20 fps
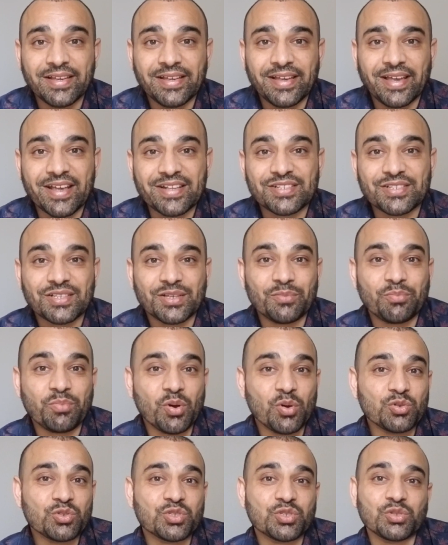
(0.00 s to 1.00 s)
as
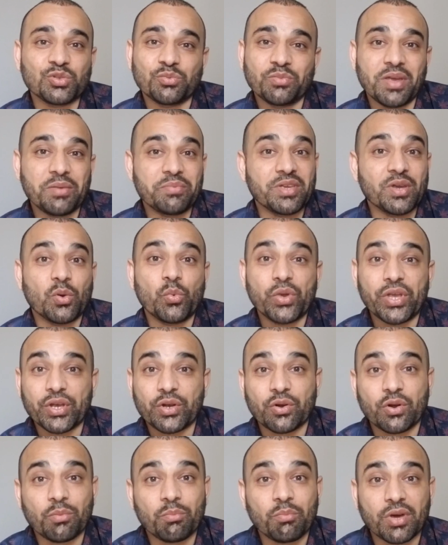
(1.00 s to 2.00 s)
opposed to maybe a
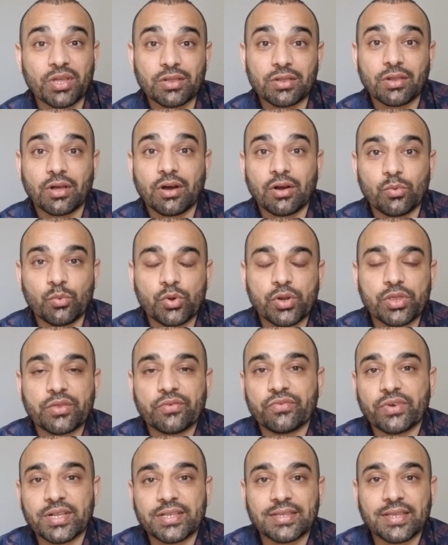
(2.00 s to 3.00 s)
week or a month long worth
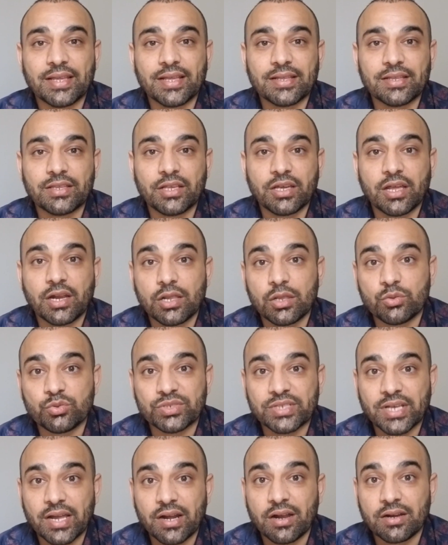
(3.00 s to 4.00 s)
of rent that you're gonna lose
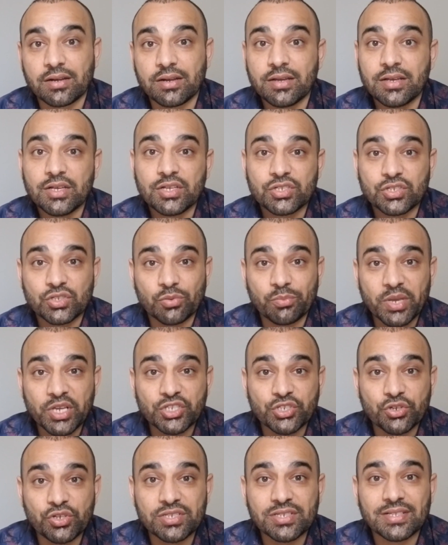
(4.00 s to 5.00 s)
out on. So make
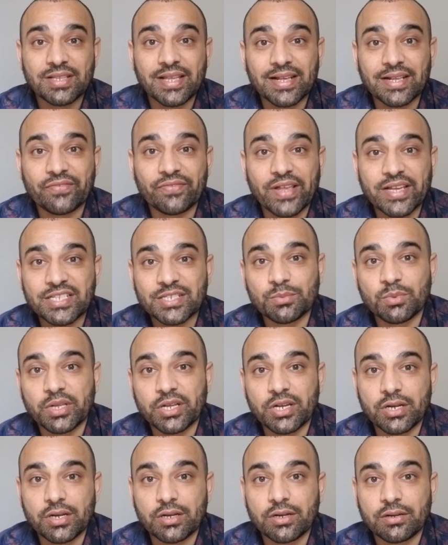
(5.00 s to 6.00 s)
sure you select flexible
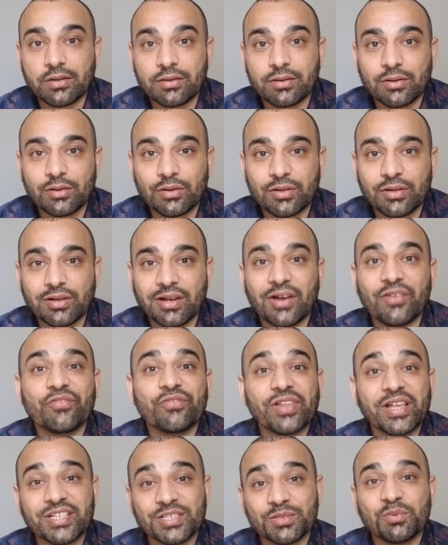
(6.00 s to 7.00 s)

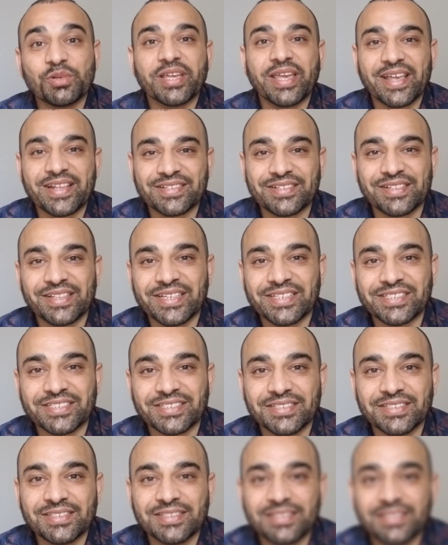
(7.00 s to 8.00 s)

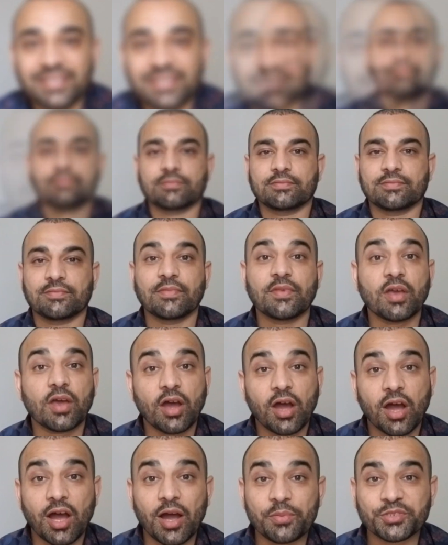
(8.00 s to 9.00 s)
cancellation.
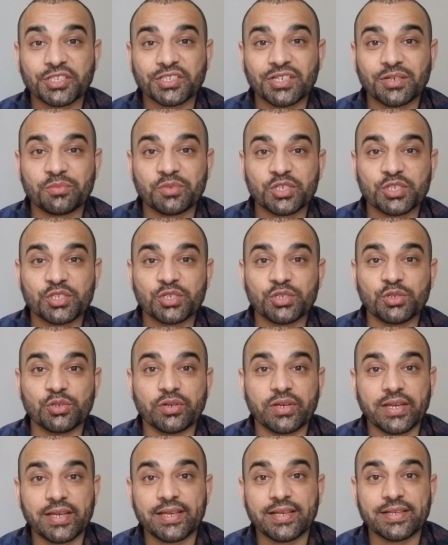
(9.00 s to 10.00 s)
Option number two
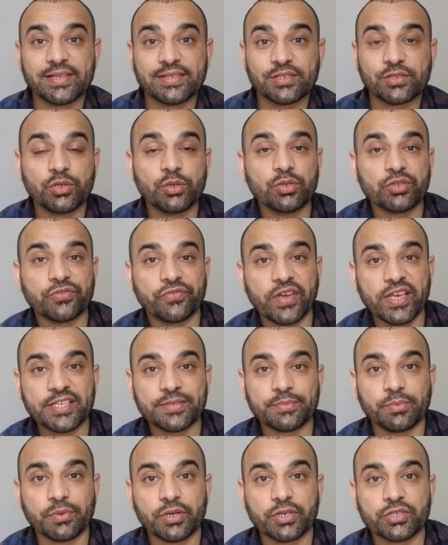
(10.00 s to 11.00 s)
is to use
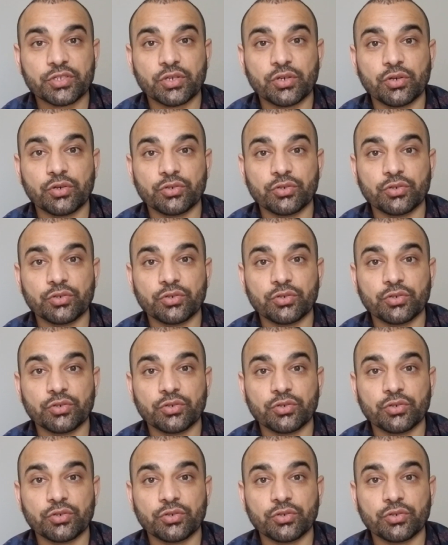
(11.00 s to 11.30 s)
Facebook. So